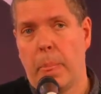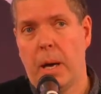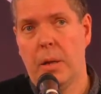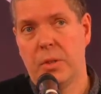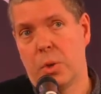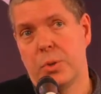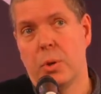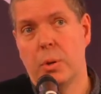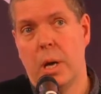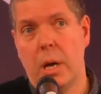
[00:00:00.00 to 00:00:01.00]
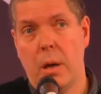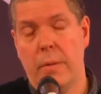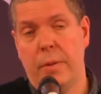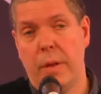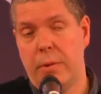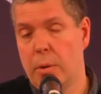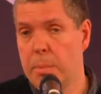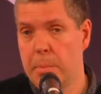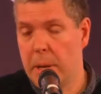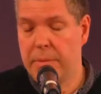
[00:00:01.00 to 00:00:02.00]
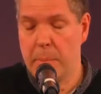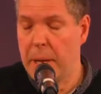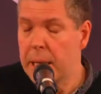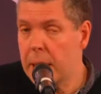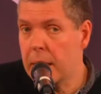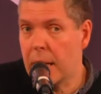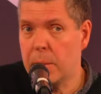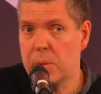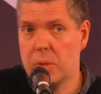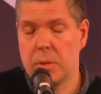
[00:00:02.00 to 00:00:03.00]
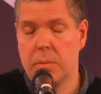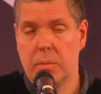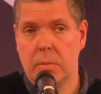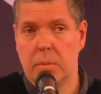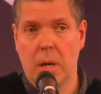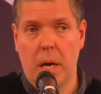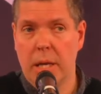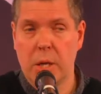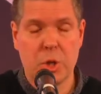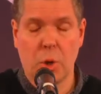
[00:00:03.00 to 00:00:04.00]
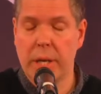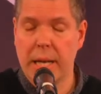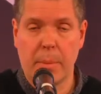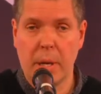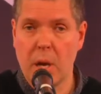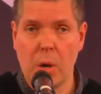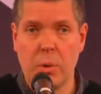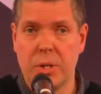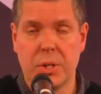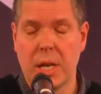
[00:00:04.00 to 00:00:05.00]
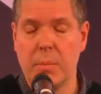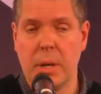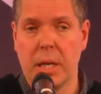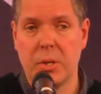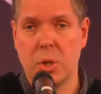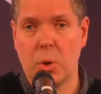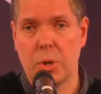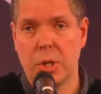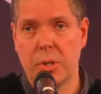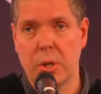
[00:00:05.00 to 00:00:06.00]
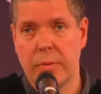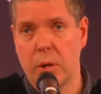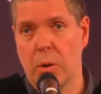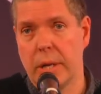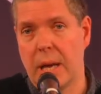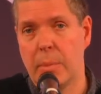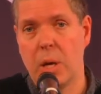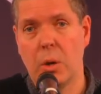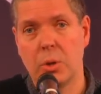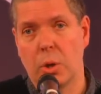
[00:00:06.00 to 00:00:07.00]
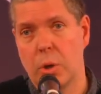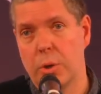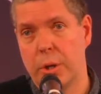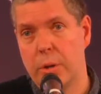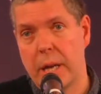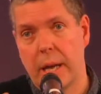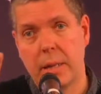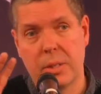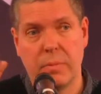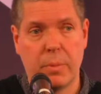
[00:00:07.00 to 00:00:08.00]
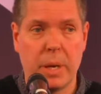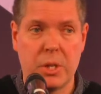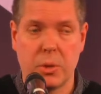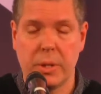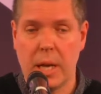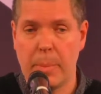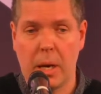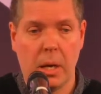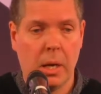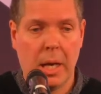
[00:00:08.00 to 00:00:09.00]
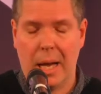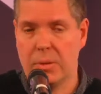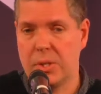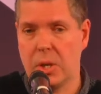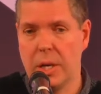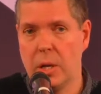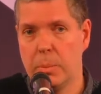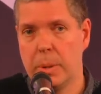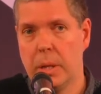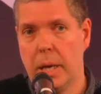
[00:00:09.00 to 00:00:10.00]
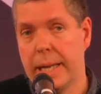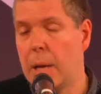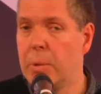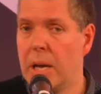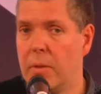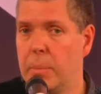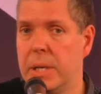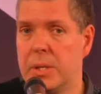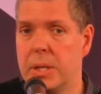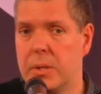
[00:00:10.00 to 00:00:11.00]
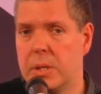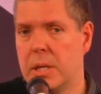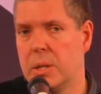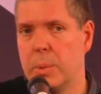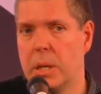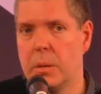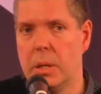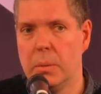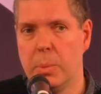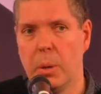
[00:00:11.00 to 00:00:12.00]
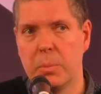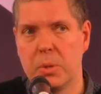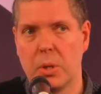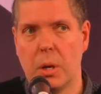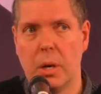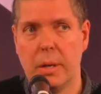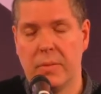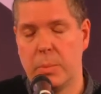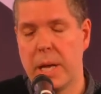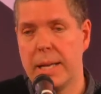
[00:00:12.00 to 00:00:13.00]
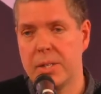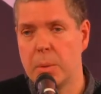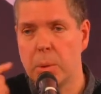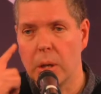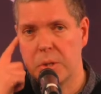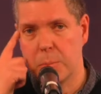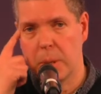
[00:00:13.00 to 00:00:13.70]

Uh, there's also, uh, if, if, you're, um, if you're making games, uh, you can join Gamayo, which is Game Makers Yorkshire. So if you go on Gamayo.co.uk, there's information on there about how to sign up. Again, we have our meetings tend to be in, in pubs, so uh, you have to be 18 plus.